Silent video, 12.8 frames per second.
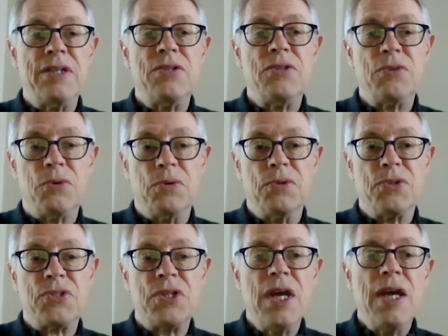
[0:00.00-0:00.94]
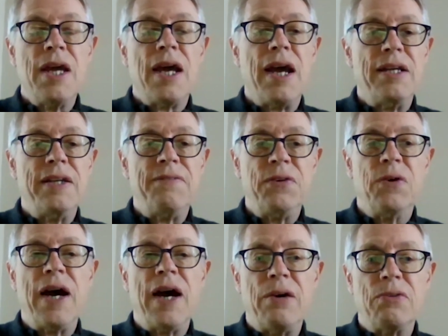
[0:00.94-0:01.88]
indoors, and if
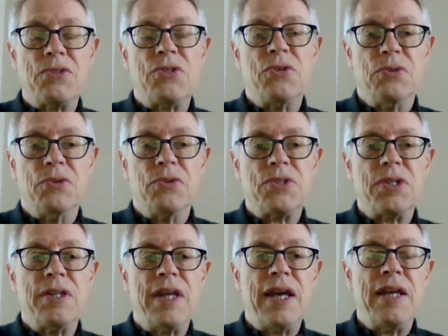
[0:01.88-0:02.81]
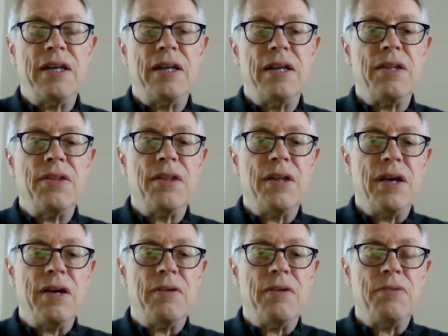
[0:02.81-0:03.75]
you're outdoors, then
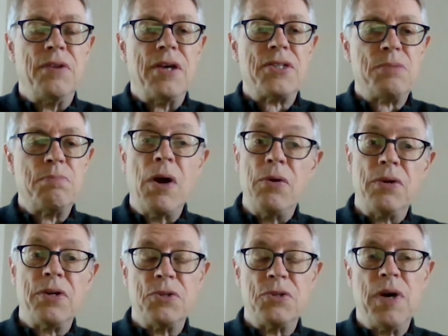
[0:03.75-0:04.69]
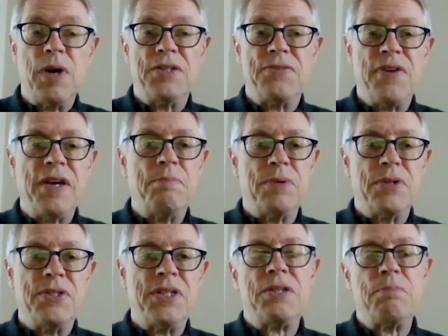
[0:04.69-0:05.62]
smoke as well as vapor
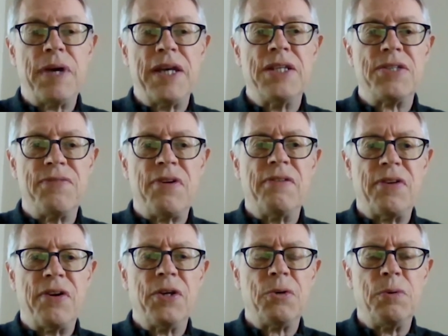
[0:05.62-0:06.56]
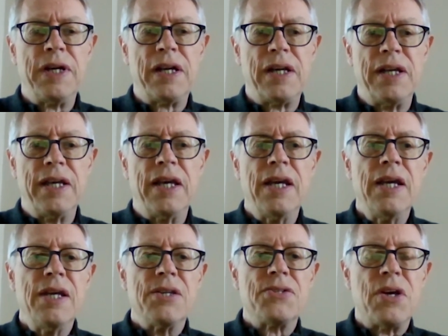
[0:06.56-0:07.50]
dissipates very quickly,
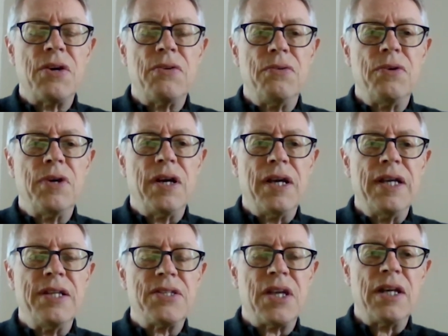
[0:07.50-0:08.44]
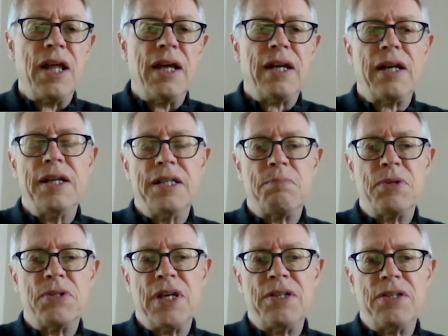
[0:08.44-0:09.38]
so it's unlikely to
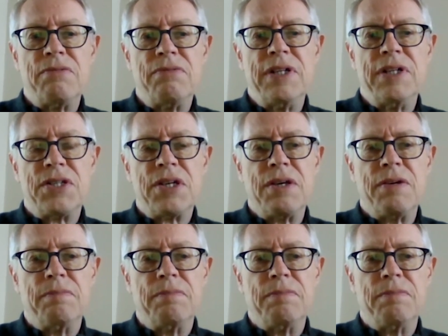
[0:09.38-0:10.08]
present a risk.